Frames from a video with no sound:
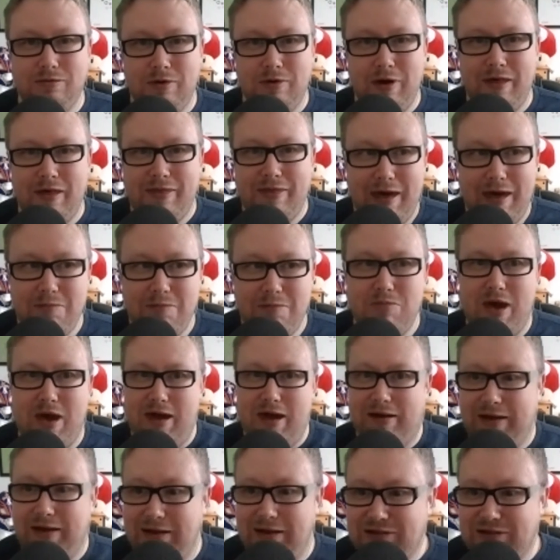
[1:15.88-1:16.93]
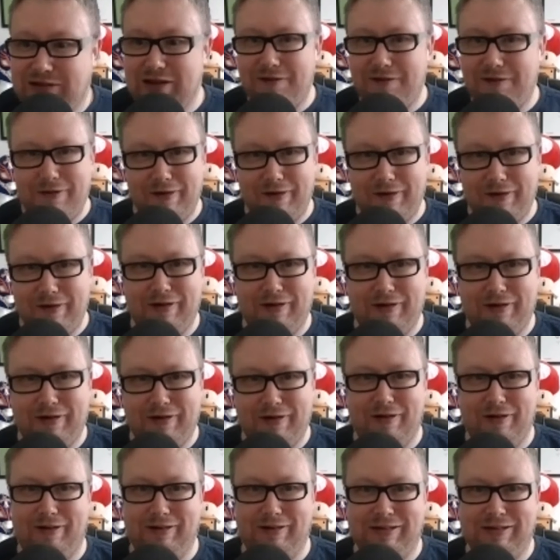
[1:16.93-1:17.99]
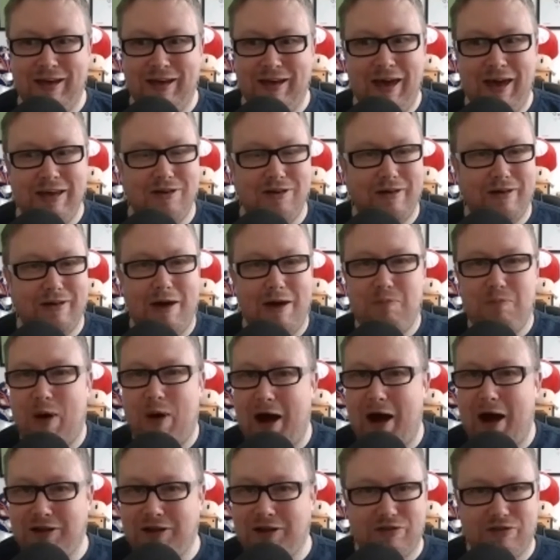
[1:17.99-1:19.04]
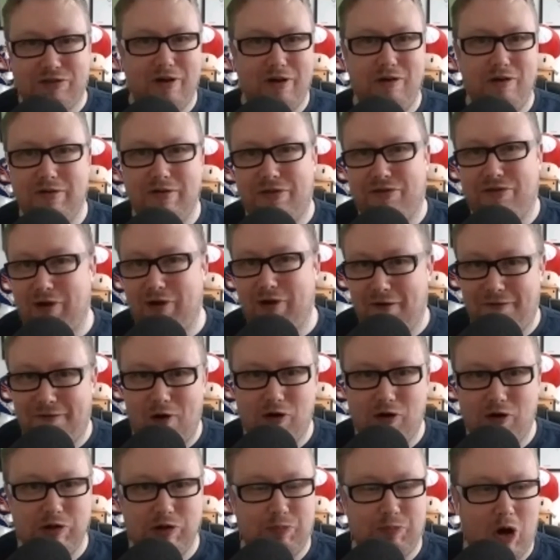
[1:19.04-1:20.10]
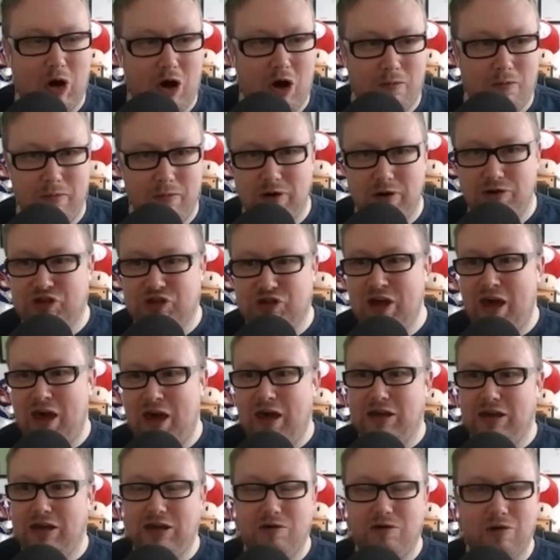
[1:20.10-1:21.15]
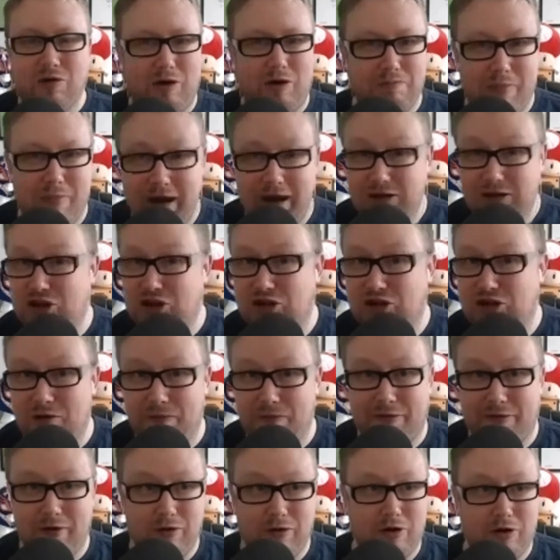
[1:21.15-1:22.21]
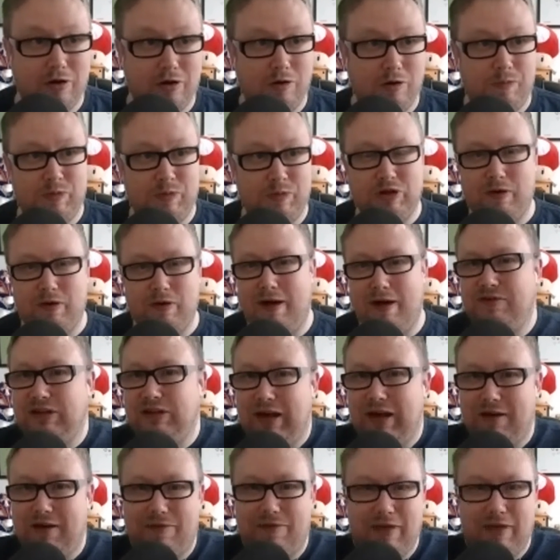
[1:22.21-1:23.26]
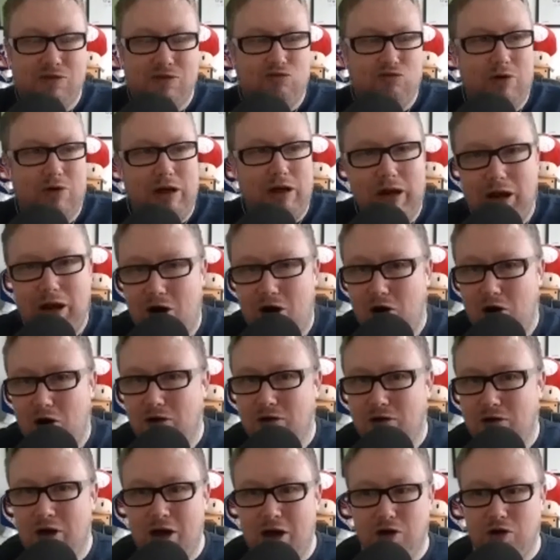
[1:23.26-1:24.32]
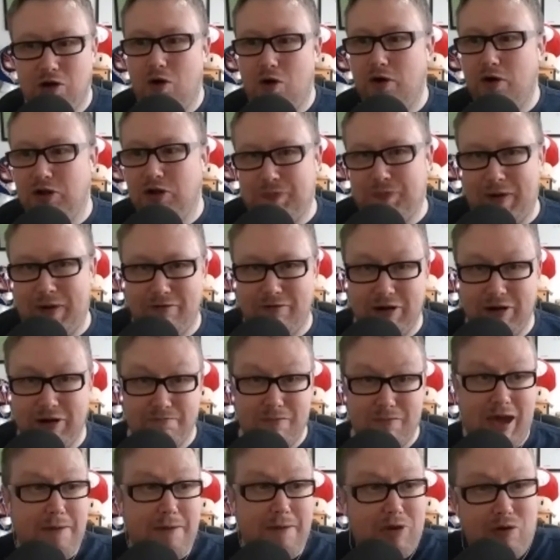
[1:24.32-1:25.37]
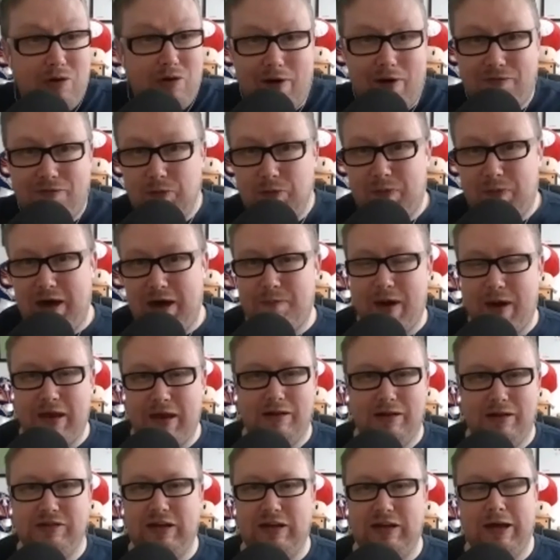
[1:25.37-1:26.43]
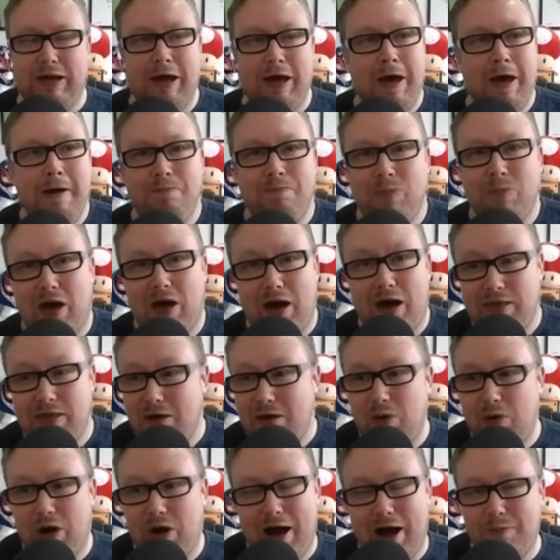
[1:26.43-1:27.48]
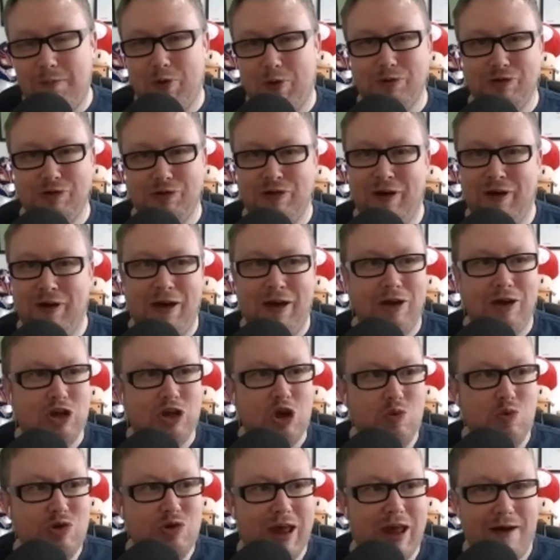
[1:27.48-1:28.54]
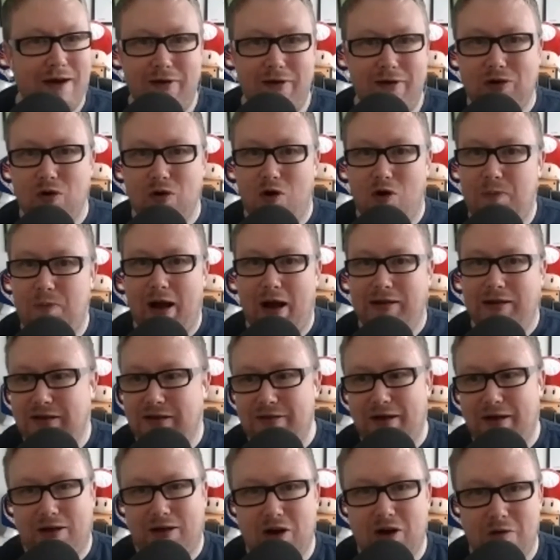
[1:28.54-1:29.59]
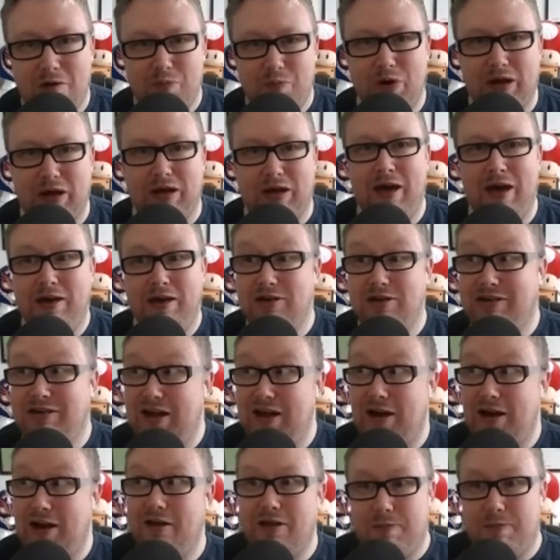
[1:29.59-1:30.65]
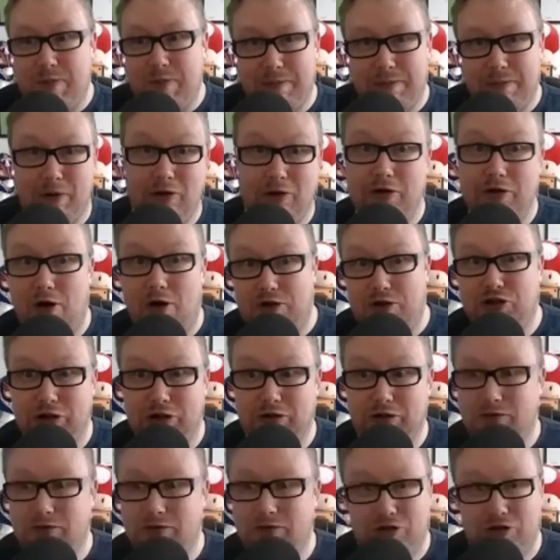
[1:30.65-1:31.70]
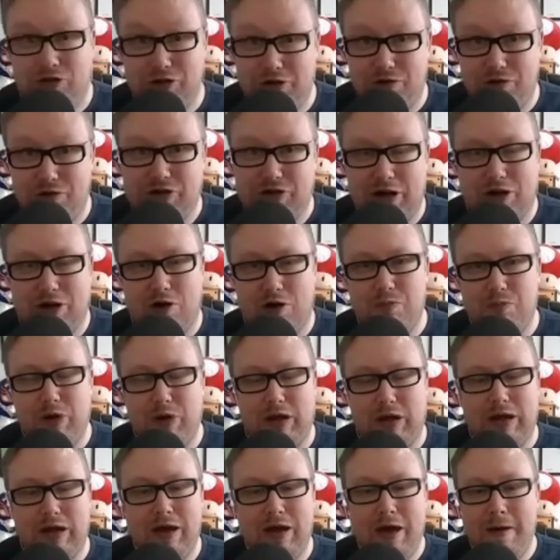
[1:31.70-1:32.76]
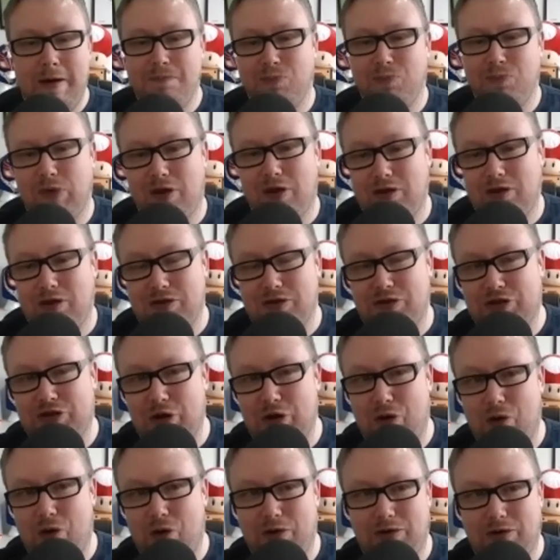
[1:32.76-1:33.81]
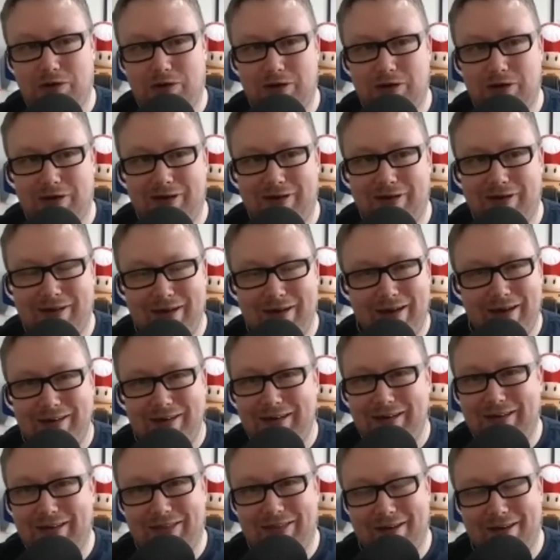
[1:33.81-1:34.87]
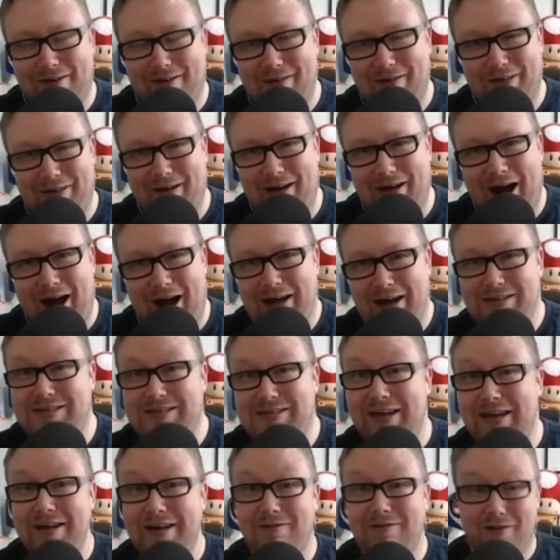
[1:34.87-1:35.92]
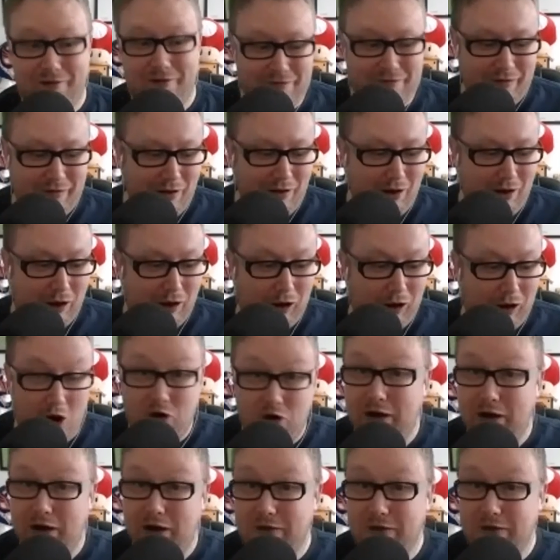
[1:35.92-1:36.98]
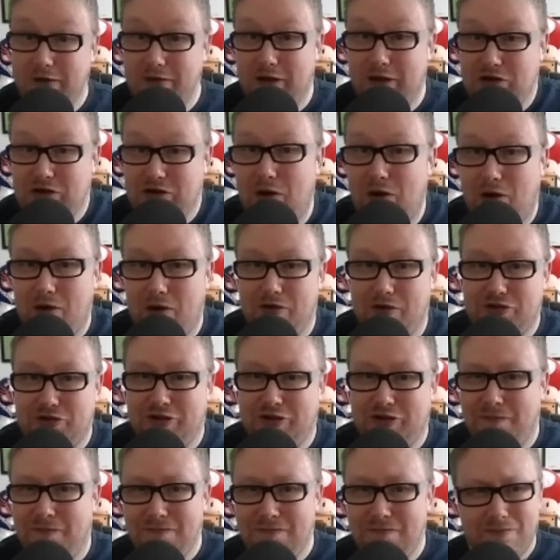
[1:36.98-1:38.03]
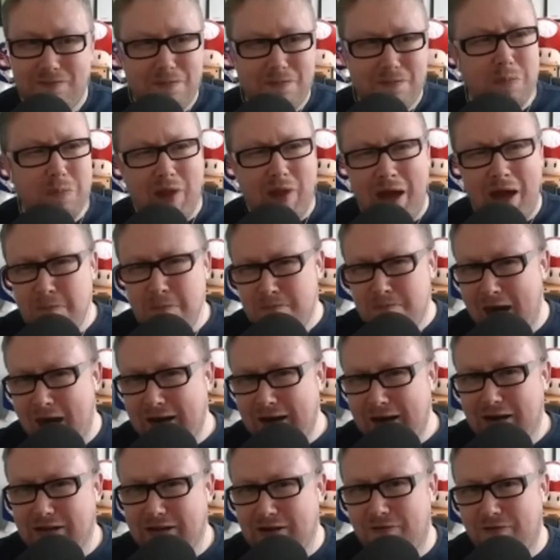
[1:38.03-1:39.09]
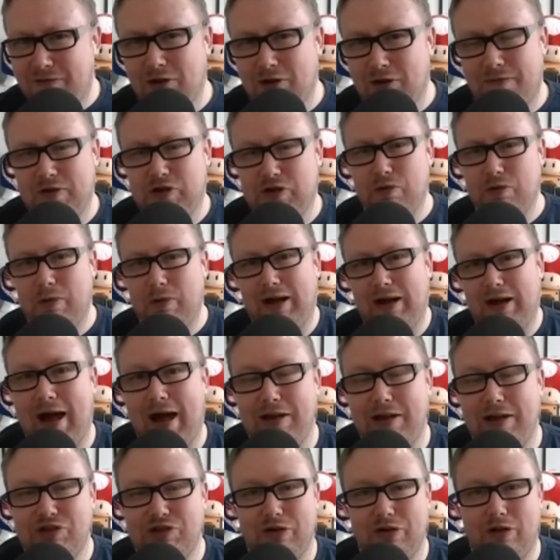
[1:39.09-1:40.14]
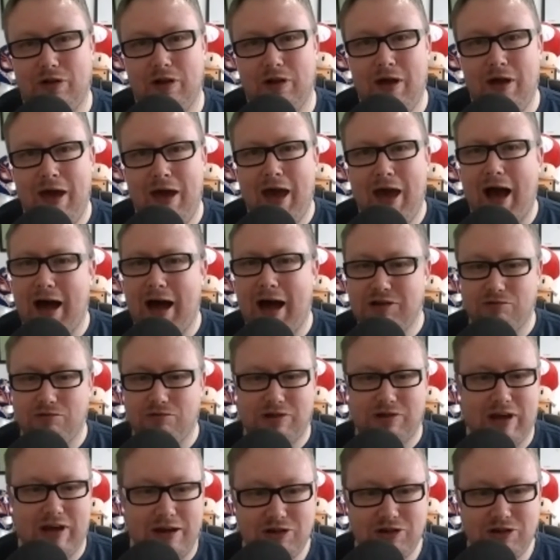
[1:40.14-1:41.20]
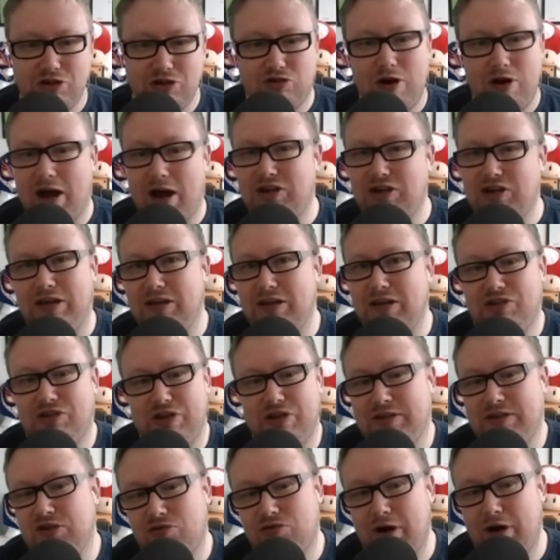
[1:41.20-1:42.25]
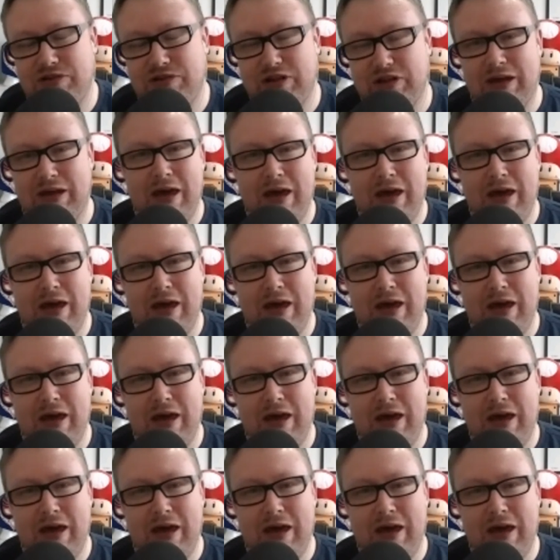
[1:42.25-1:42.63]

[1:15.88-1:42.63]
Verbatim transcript: They make it difficult. You get patched through to 3 or 4 departments. You are made to jump through hoops. You have to give this really long notice period. Maybe you have to pay a penalty. And then what happens? You never go back to that company. You tell other people not to use that company. So the idea of locking the doors and making it difficult for someone to cancel as a retention strategy is crazy.